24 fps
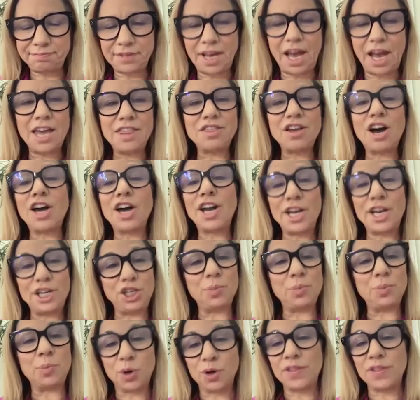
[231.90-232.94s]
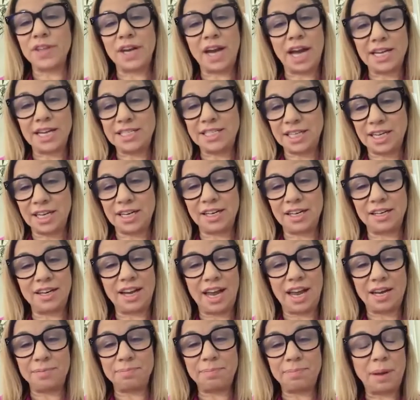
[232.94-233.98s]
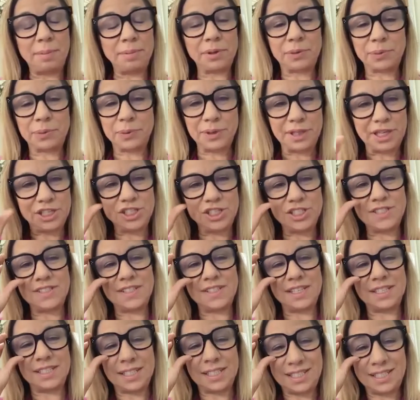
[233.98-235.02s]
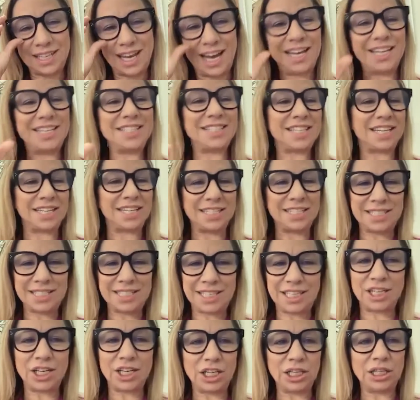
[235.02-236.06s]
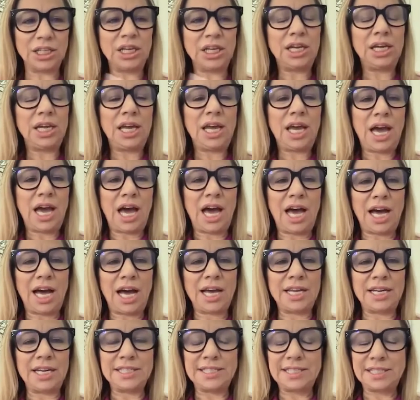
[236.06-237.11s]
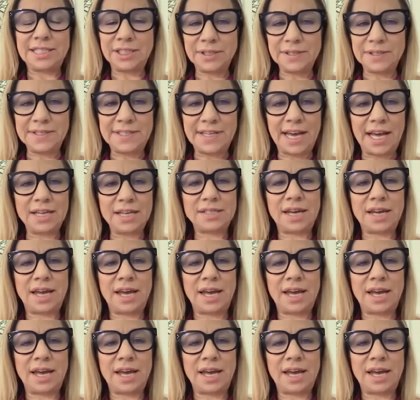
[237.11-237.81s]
I thought I knew more than I did. And public relations is a science and a skill set.